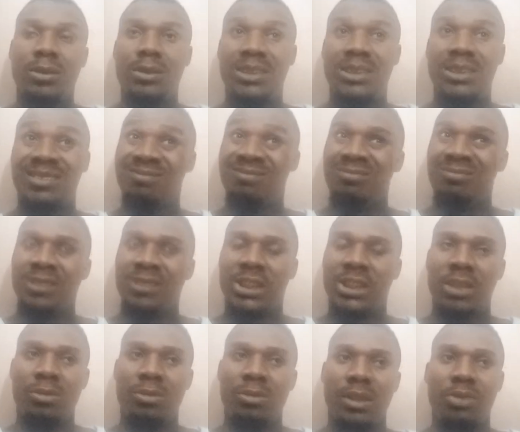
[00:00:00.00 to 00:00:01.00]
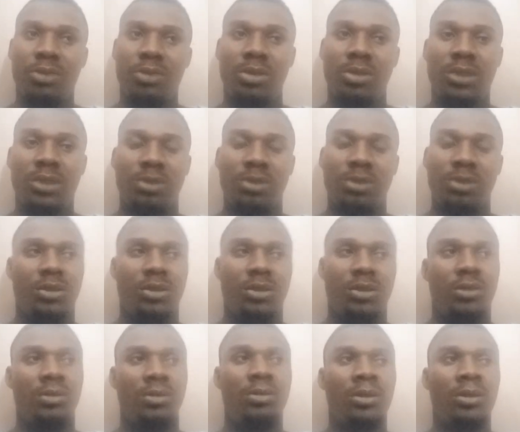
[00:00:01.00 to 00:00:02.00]
in January twenty
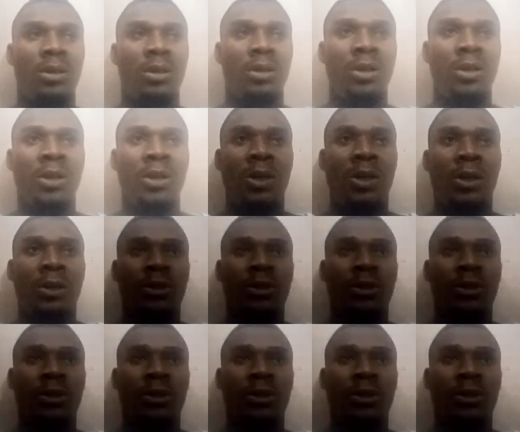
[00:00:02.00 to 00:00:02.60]
twenty-two. Mm-hmm.